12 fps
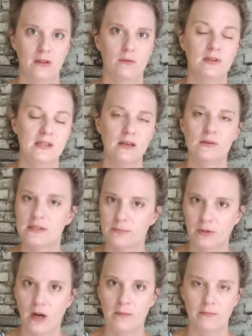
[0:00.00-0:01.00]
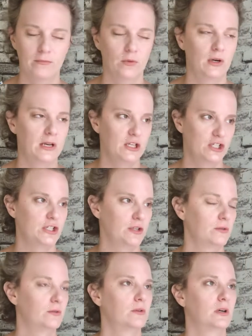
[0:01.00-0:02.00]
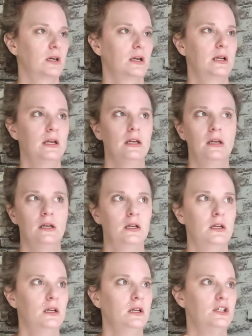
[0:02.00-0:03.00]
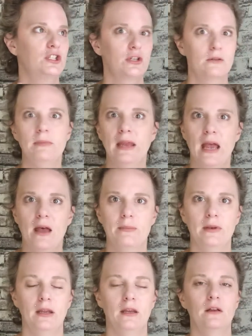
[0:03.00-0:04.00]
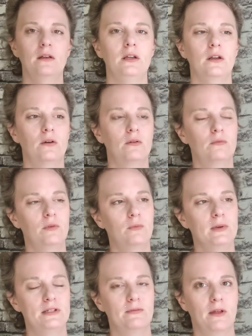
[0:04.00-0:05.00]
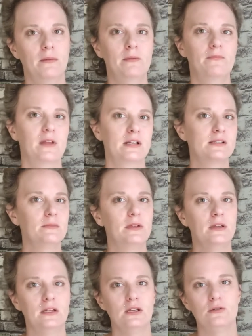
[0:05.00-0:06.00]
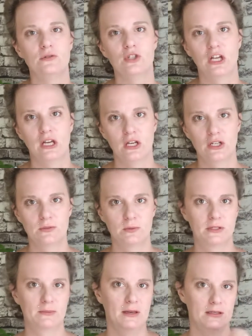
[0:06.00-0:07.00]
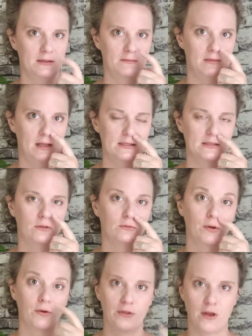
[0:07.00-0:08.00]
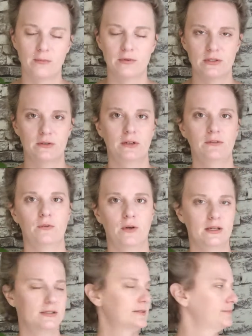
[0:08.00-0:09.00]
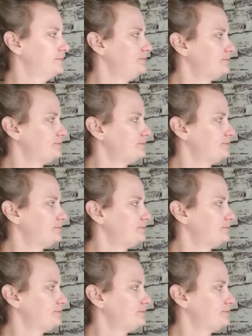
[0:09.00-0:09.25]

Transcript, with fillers: that we think was a problem or an issue or shouldn't be happening. You know, when we develop the flexibility to change perspective, that's a growth opportunity for us.